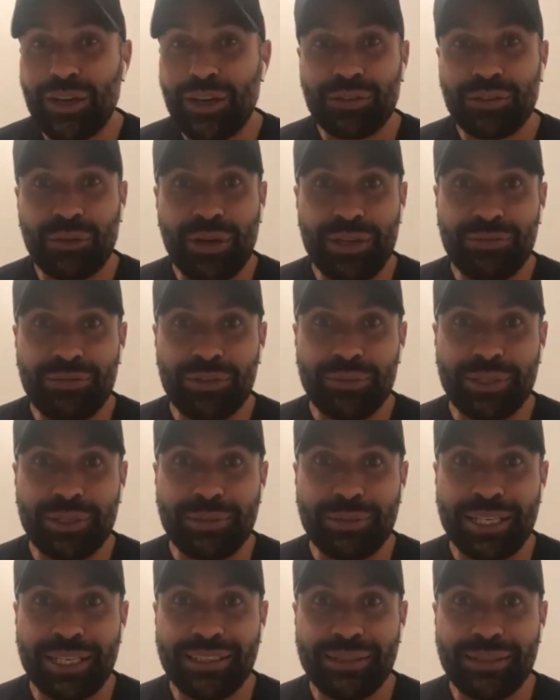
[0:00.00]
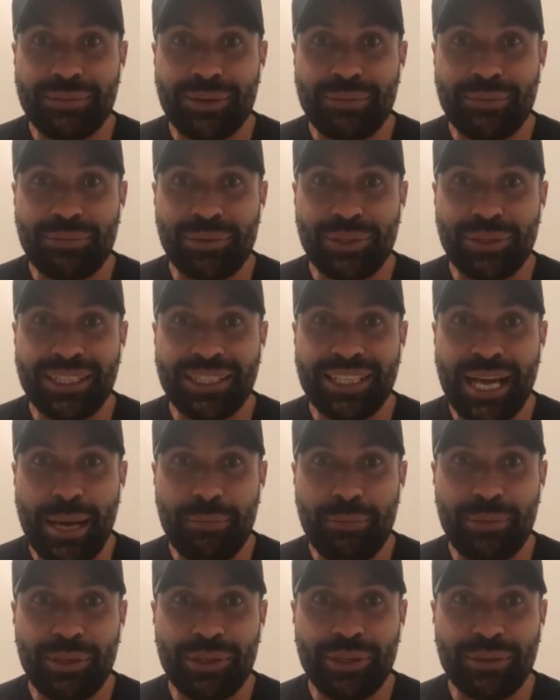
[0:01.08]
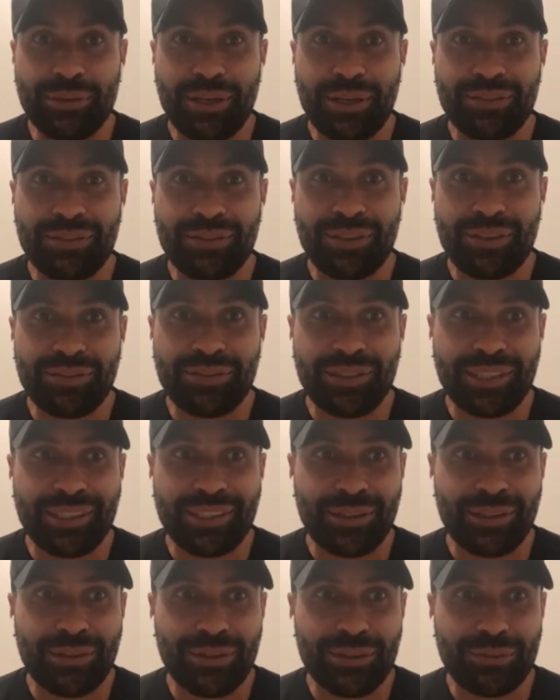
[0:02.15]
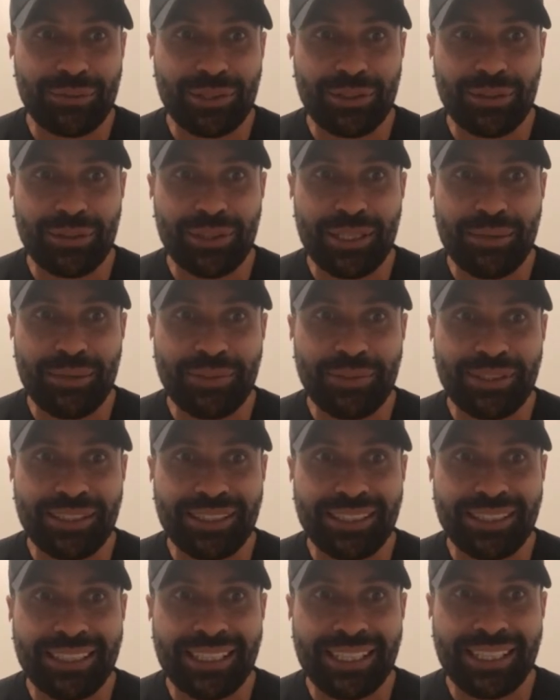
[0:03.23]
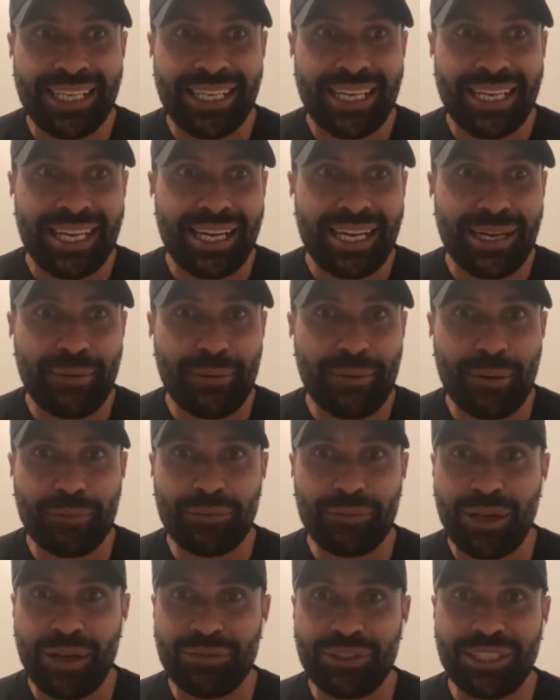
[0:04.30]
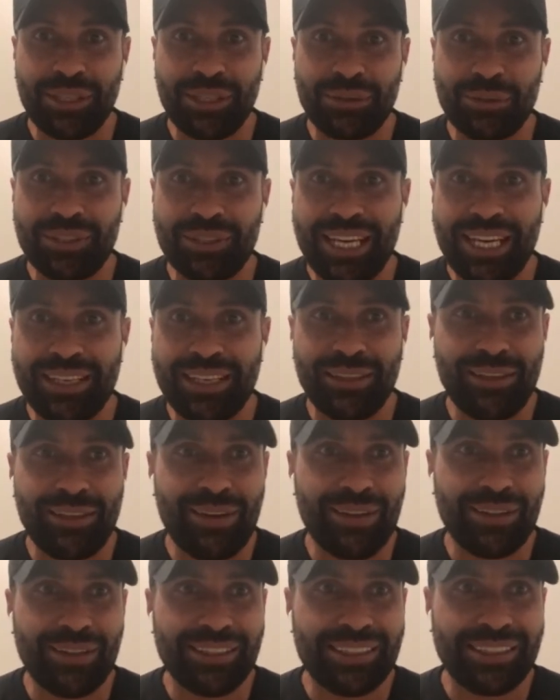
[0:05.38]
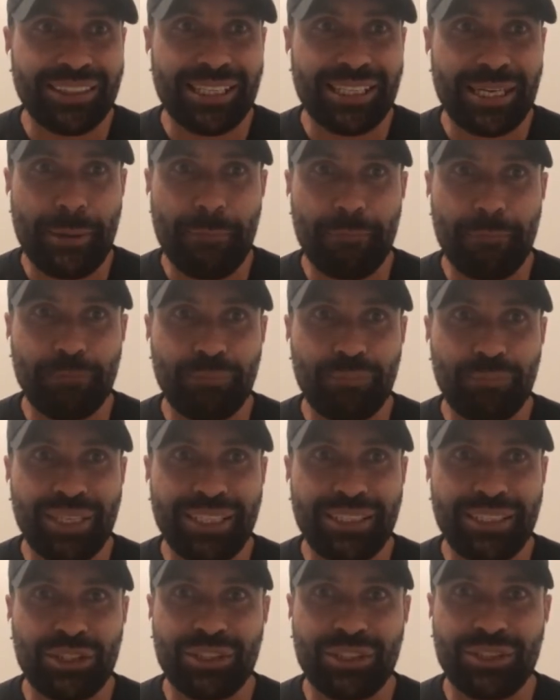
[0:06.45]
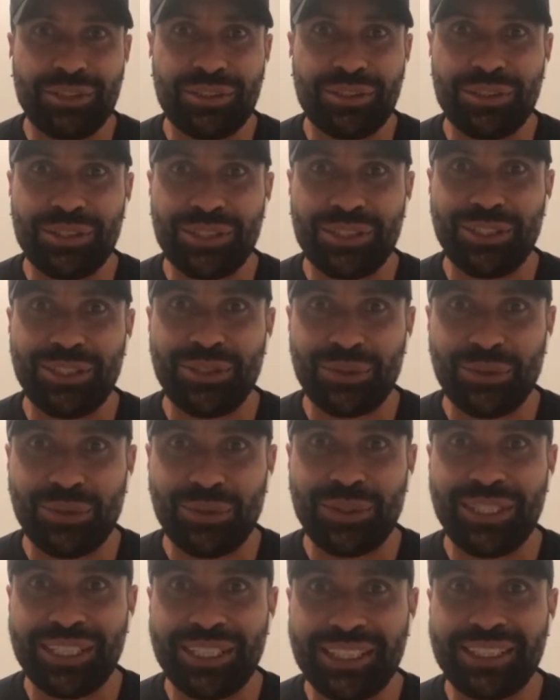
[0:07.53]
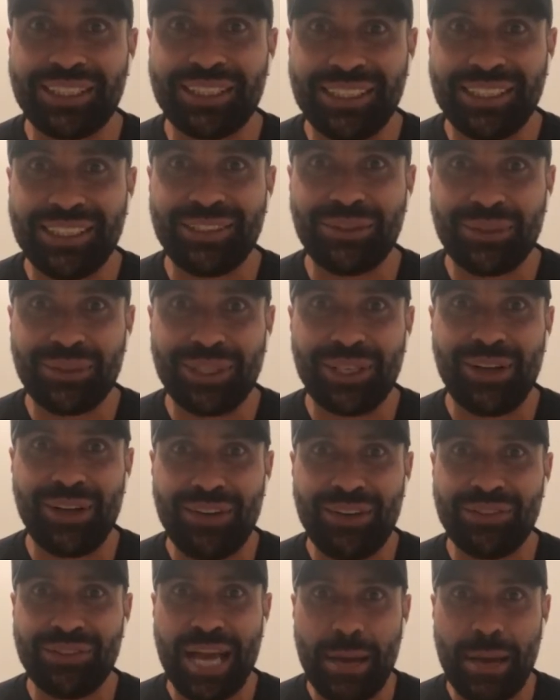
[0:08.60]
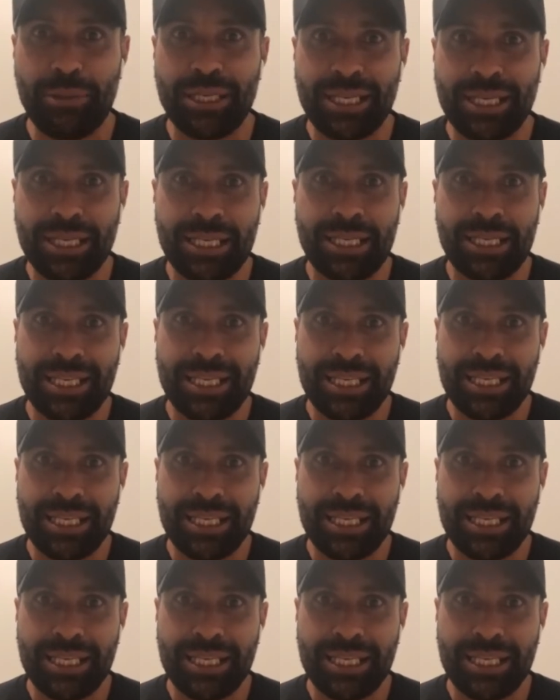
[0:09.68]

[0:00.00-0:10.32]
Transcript: life's great for me, man. I'm pretty happy. I've found the girl of my dreams, and I've settled down a lot, and man, just enjoying life and happy.